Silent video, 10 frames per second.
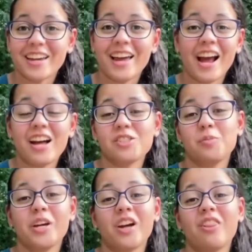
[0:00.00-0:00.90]
and I had to
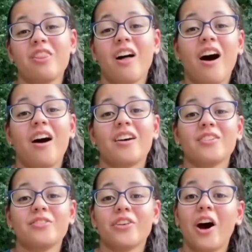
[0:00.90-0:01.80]
make a lot
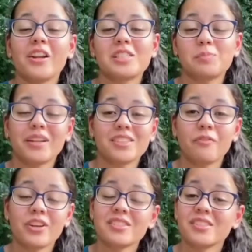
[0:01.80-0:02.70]
of unexpected
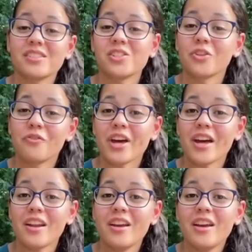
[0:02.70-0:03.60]
visits to the vet.